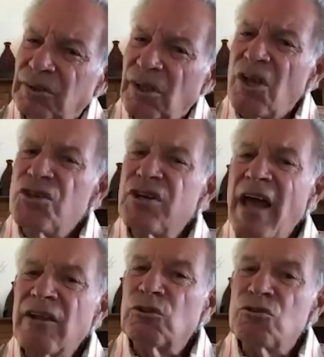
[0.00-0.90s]
You got to
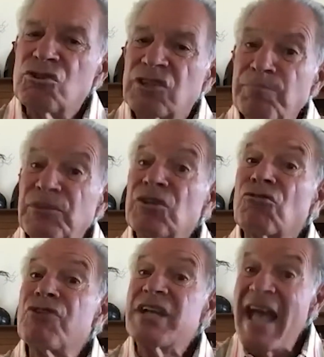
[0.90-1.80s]
do something
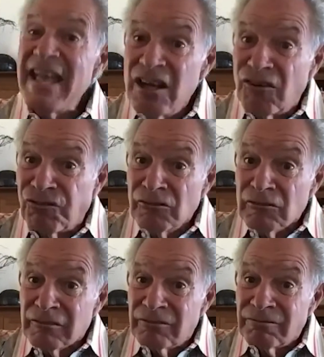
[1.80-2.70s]
creative
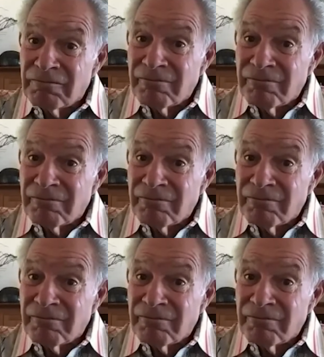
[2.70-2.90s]
to